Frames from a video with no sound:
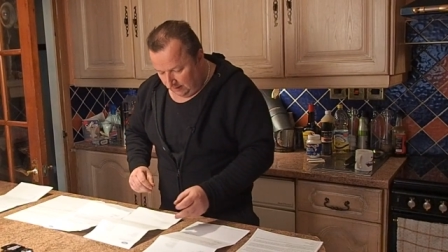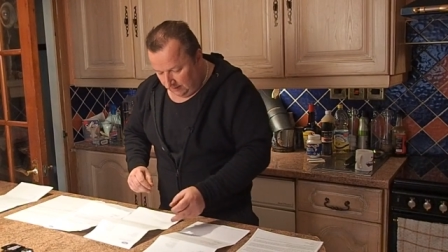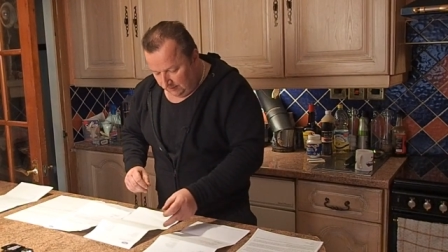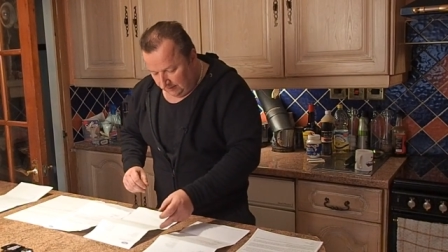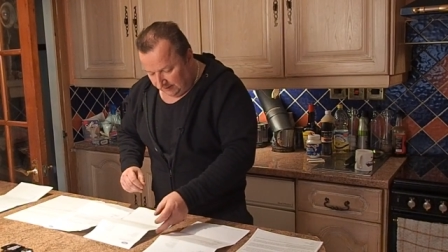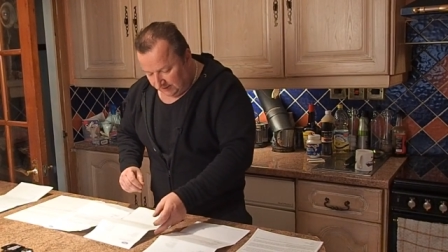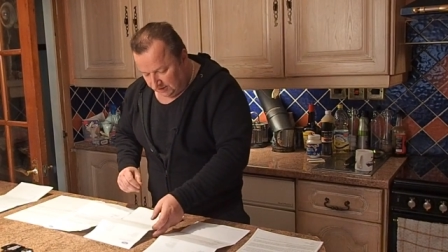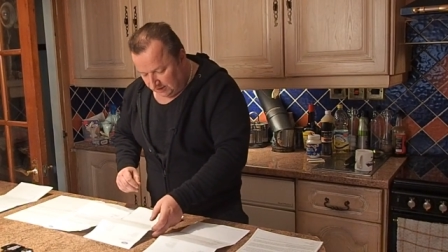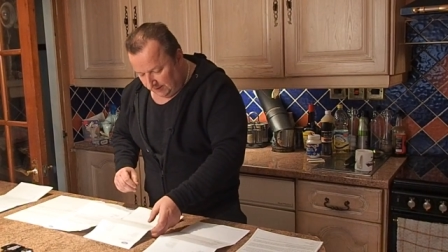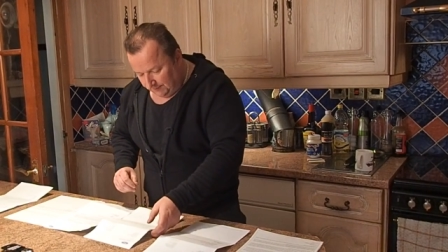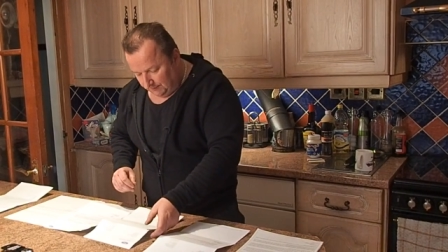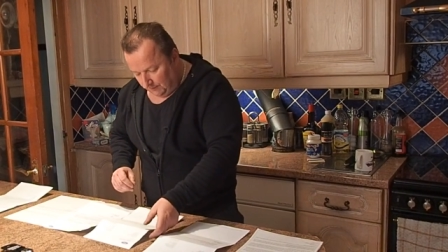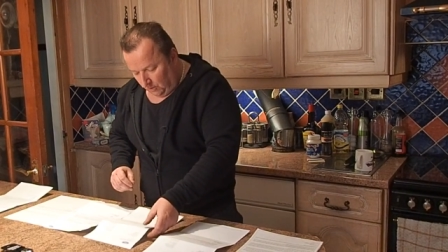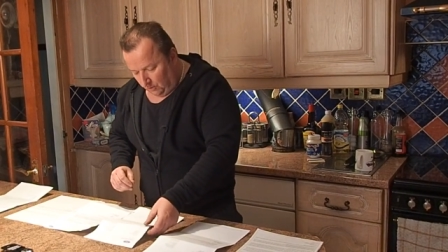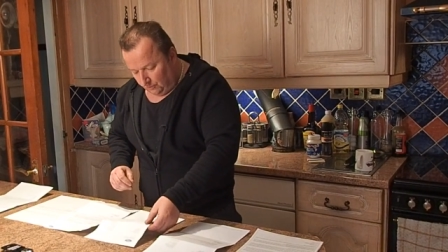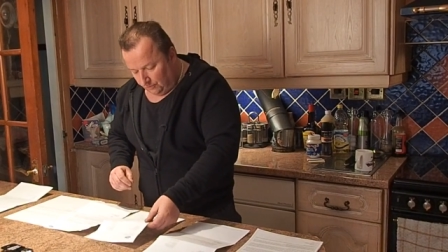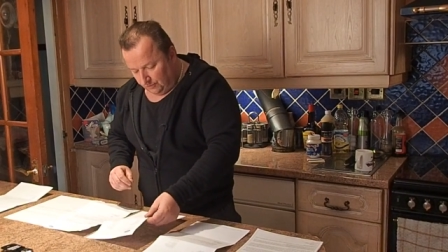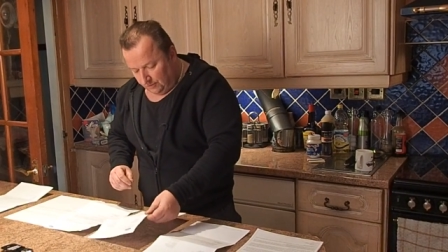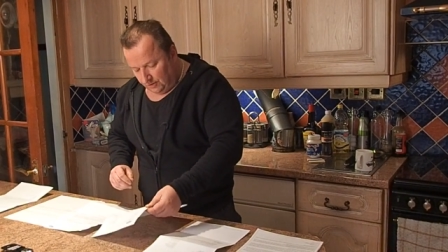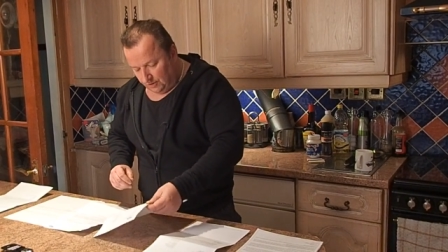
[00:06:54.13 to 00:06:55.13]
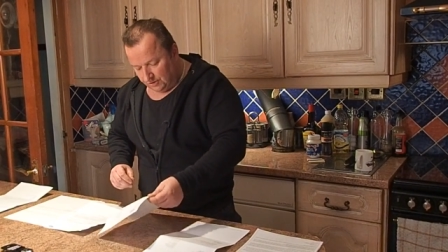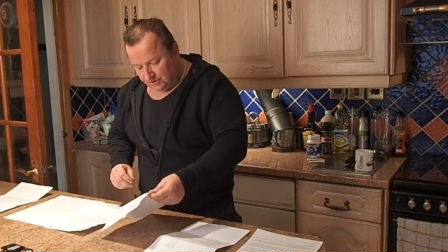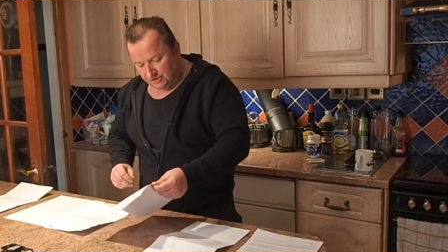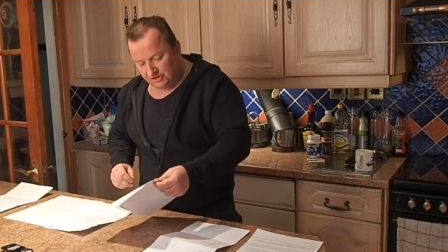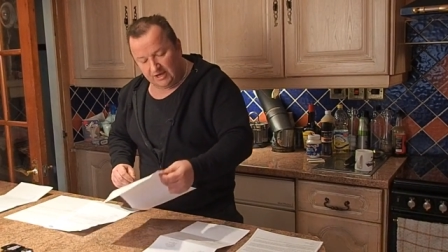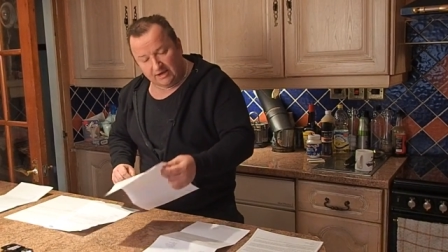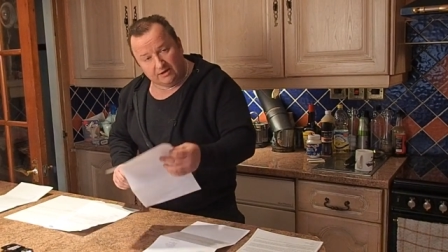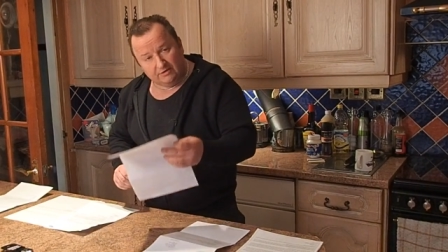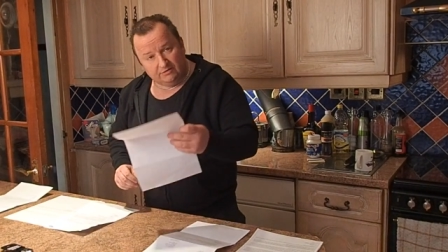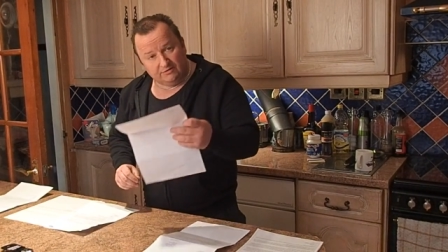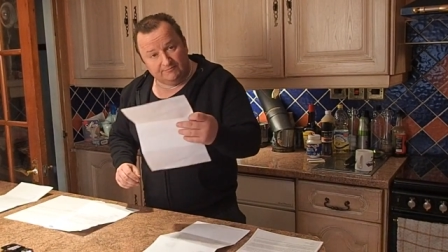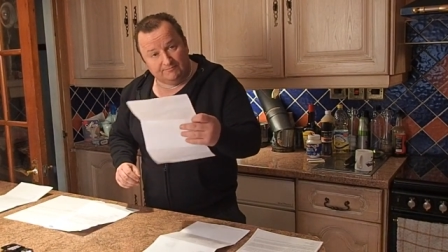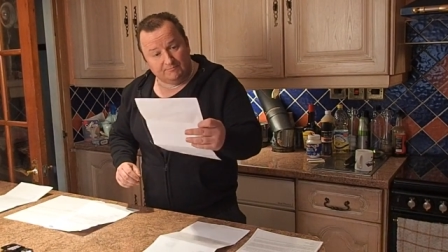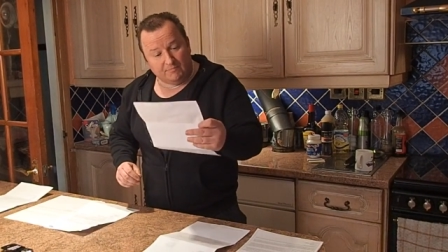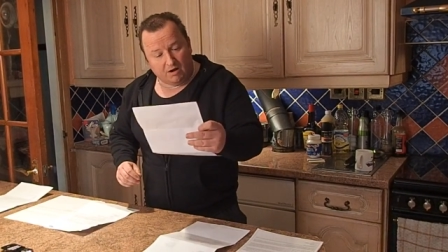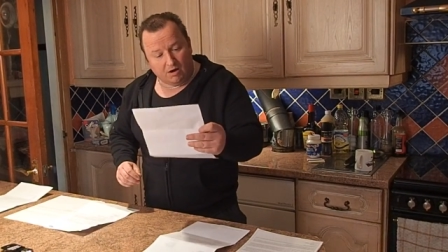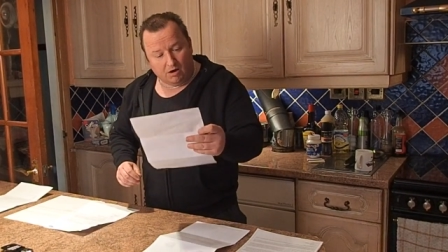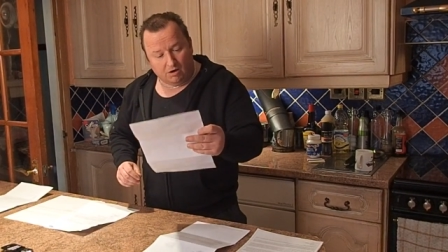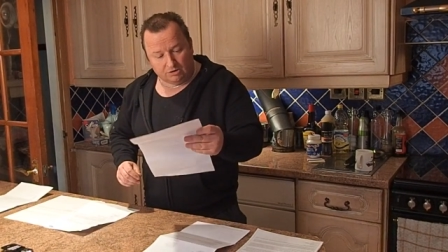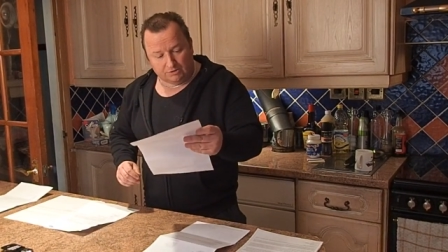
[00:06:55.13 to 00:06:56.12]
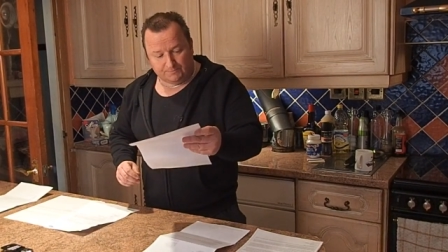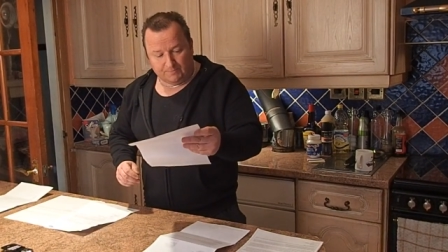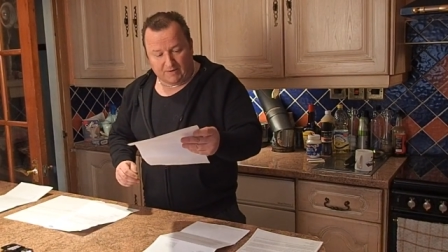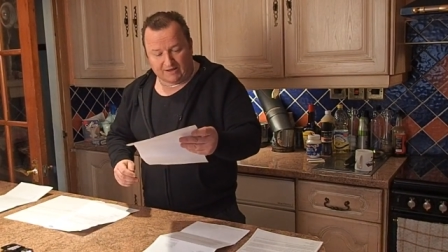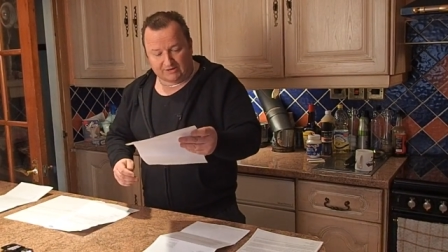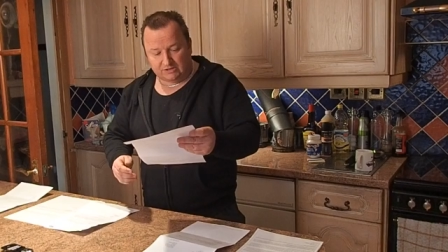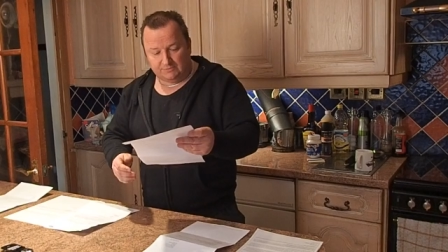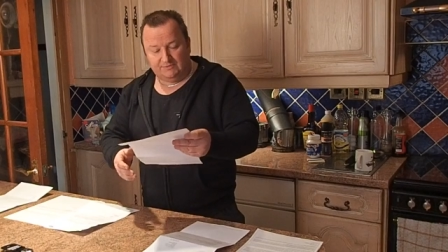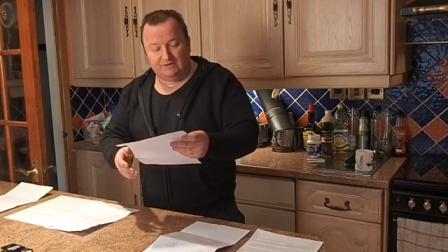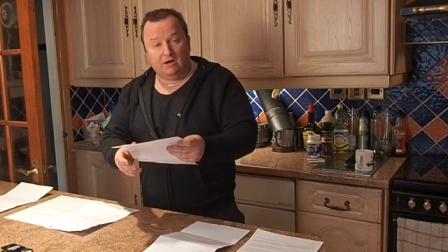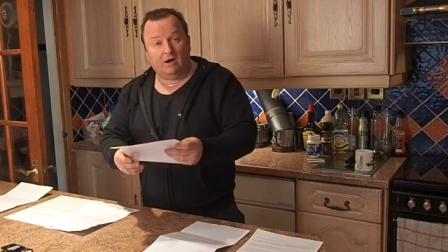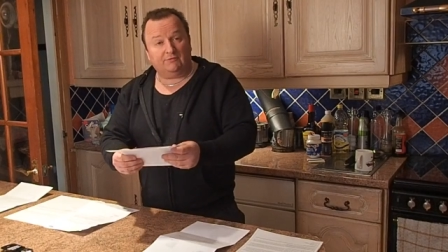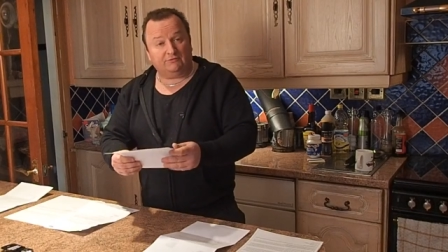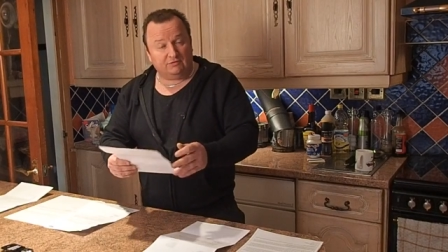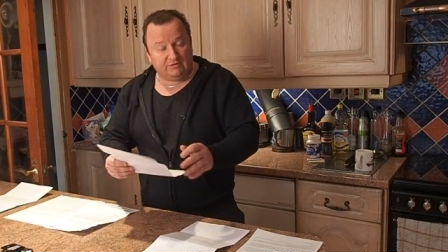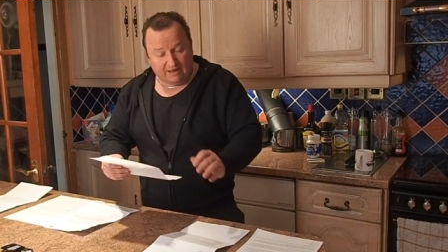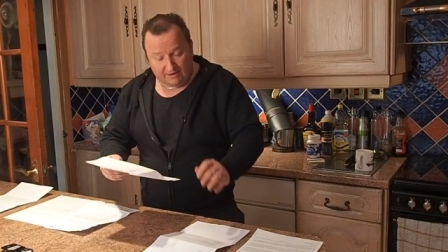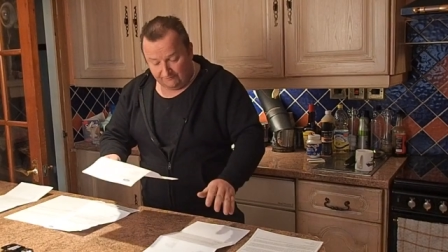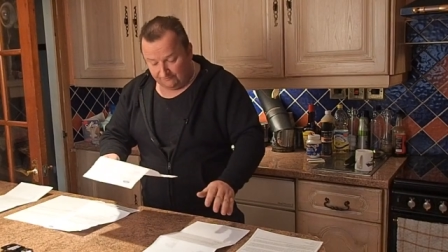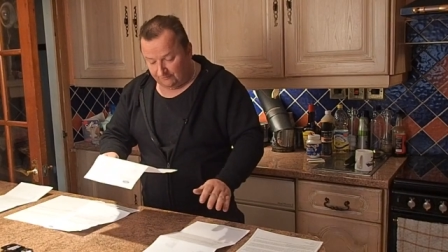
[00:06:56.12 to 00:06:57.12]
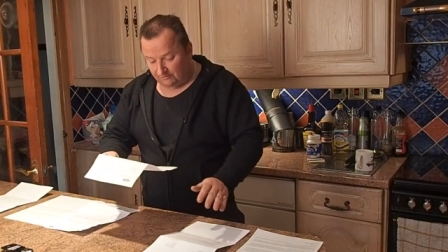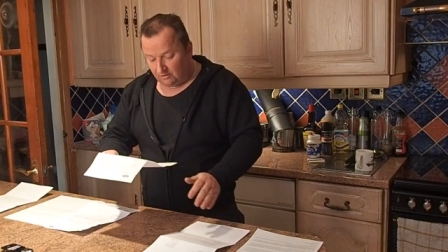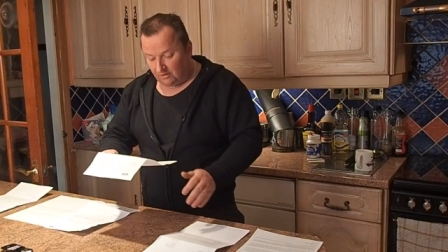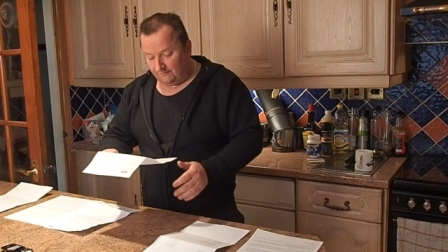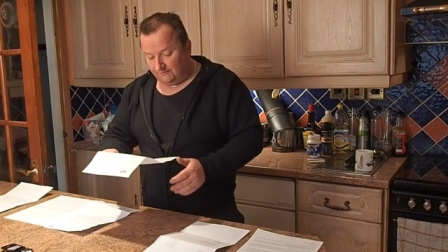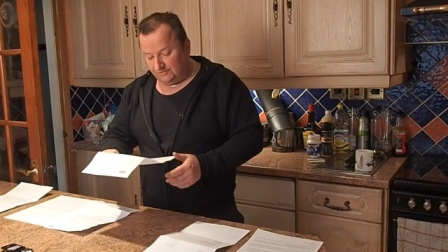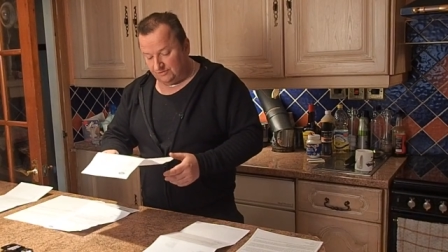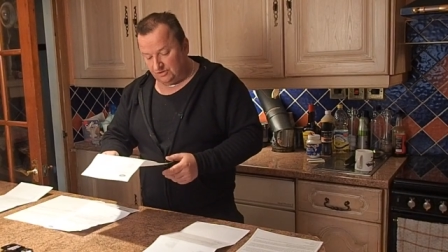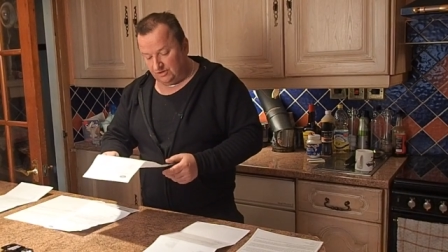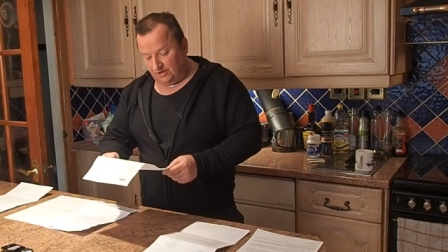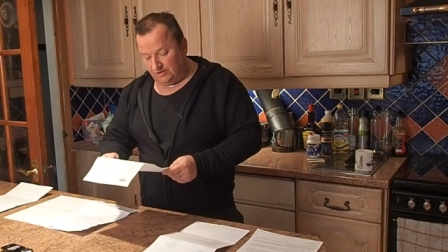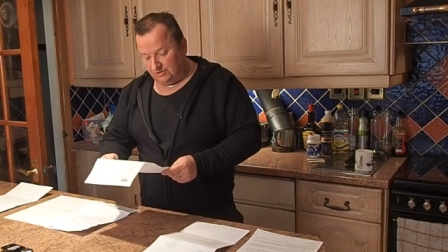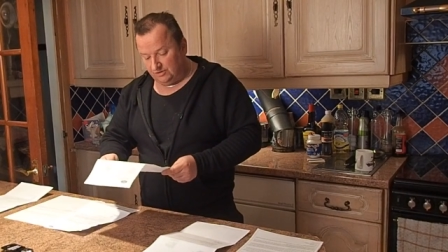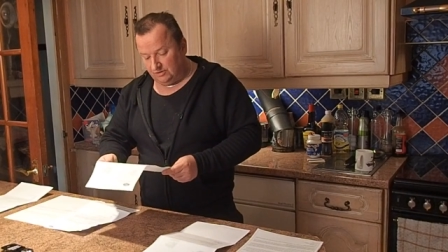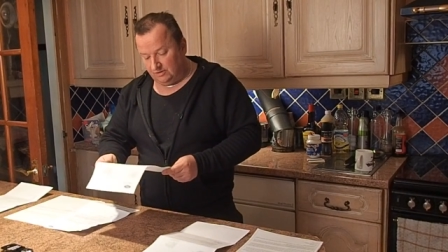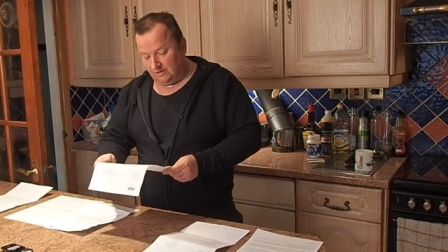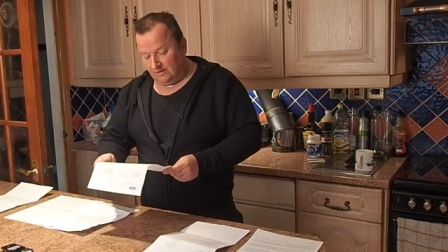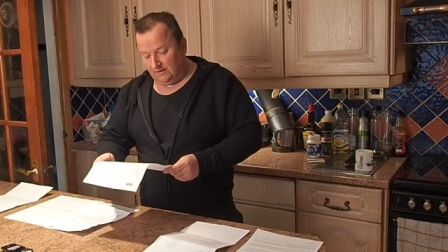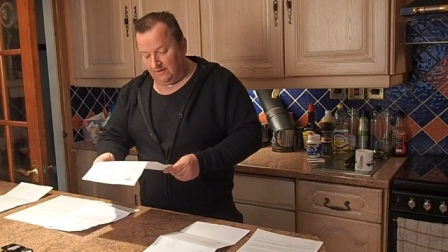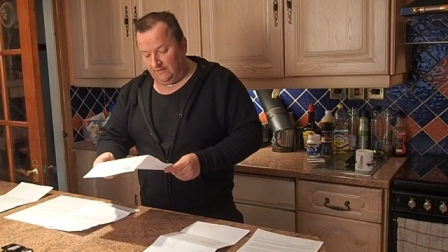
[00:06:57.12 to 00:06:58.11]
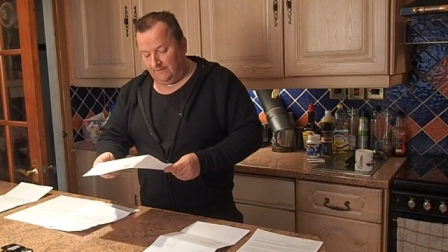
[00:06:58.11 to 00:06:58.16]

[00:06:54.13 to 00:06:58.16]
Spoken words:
they sent on the 2nd of March back to me after that conversation.